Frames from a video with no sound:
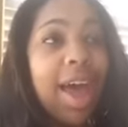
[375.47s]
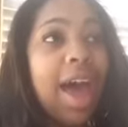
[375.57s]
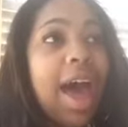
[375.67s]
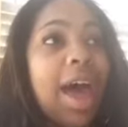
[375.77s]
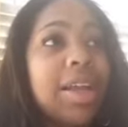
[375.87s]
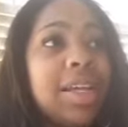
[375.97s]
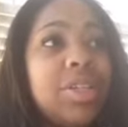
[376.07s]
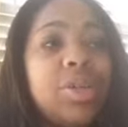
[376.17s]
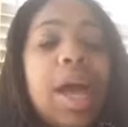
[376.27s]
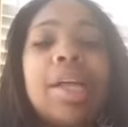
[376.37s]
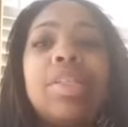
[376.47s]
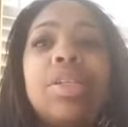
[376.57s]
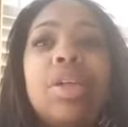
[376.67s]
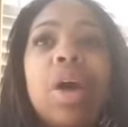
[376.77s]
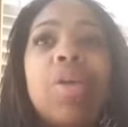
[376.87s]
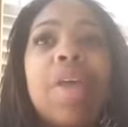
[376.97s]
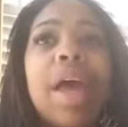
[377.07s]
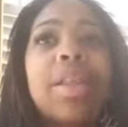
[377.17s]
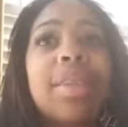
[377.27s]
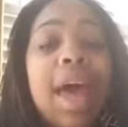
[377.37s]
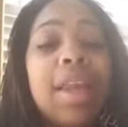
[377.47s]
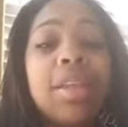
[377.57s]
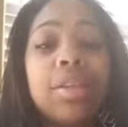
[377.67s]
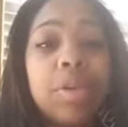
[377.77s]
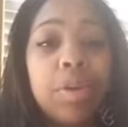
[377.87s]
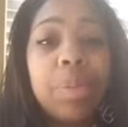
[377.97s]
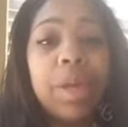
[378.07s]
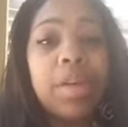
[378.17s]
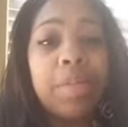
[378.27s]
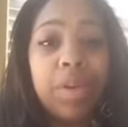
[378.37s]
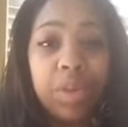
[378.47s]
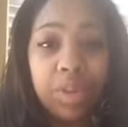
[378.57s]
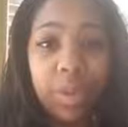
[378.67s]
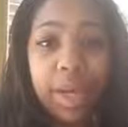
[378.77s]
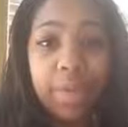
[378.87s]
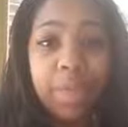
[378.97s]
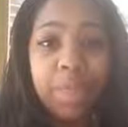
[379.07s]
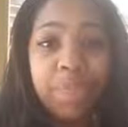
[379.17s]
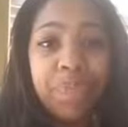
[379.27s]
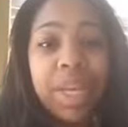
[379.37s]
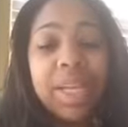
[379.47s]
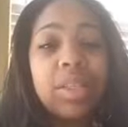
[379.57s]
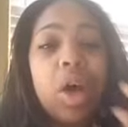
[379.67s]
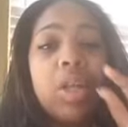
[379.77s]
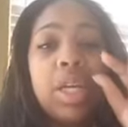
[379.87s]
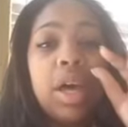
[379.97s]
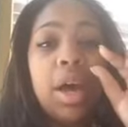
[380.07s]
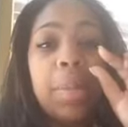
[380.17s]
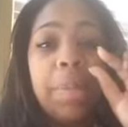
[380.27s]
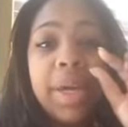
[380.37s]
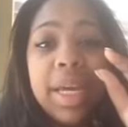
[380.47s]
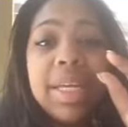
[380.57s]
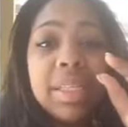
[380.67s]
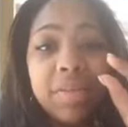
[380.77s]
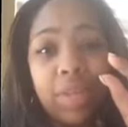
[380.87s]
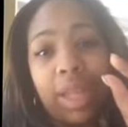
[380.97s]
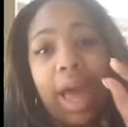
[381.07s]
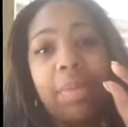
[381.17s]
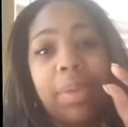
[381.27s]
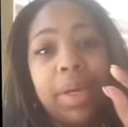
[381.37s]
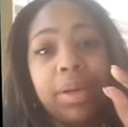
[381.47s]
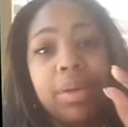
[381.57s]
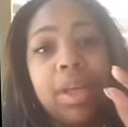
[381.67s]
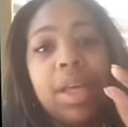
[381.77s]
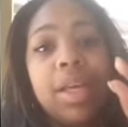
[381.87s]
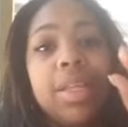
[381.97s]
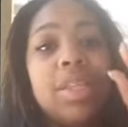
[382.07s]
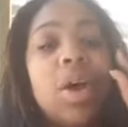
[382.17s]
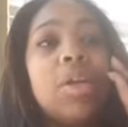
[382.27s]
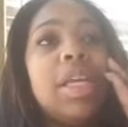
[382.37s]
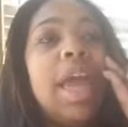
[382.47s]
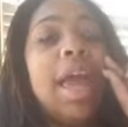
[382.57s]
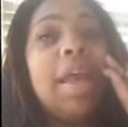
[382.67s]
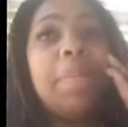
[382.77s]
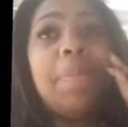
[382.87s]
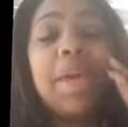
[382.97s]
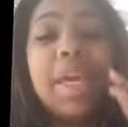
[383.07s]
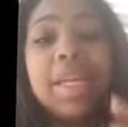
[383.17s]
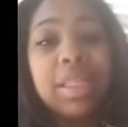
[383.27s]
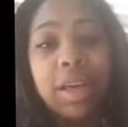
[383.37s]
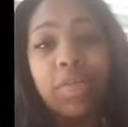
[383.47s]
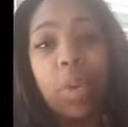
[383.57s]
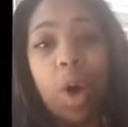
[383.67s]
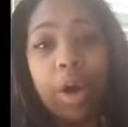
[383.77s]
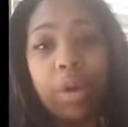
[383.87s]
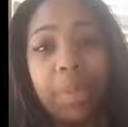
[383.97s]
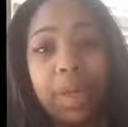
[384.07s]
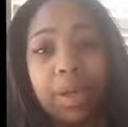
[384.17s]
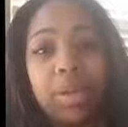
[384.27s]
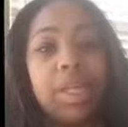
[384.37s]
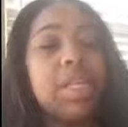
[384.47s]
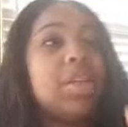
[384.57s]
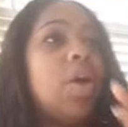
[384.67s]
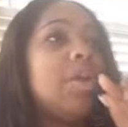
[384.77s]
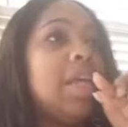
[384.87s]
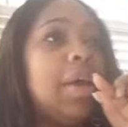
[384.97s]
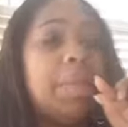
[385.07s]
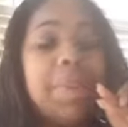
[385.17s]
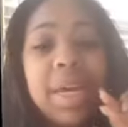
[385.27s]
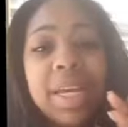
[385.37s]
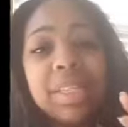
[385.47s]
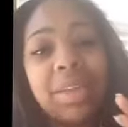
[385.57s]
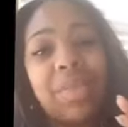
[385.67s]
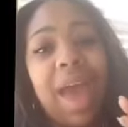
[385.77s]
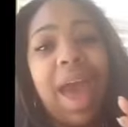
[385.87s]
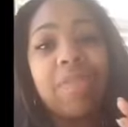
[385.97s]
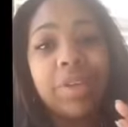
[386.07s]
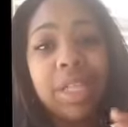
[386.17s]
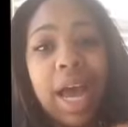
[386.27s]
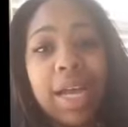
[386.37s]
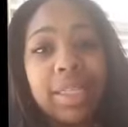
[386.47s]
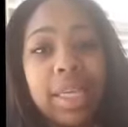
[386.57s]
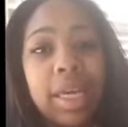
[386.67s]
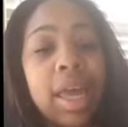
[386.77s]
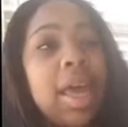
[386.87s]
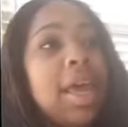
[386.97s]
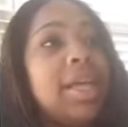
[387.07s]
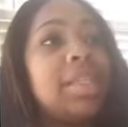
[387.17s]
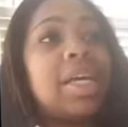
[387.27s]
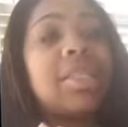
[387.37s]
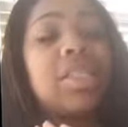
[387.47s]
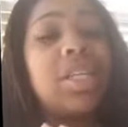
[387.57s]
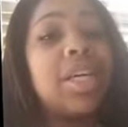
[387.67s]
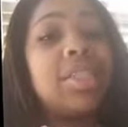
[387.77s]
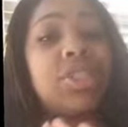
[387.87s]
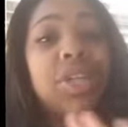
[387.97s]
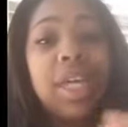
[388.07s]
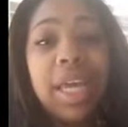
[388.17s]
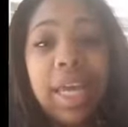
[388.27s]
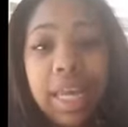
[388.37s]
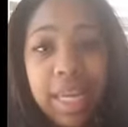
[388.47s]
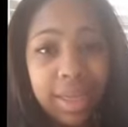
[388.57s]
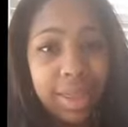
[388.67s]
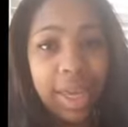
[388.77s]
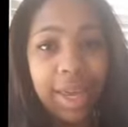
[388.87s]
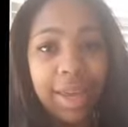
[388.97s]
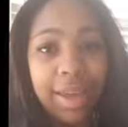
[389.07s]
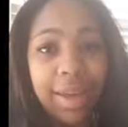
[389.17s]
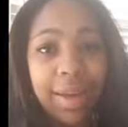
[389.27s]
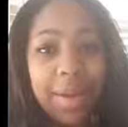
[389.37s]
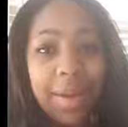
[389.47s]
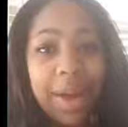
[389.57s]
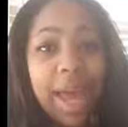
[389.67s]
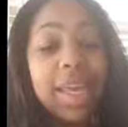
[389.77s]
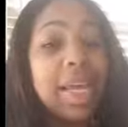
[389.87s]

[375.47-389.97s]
I need you guys to know that that little bit of booth rent is only a piece of the light bill, is only a piece of the water bill, is only a piece of the advertising. It doesn't touch anything, okay?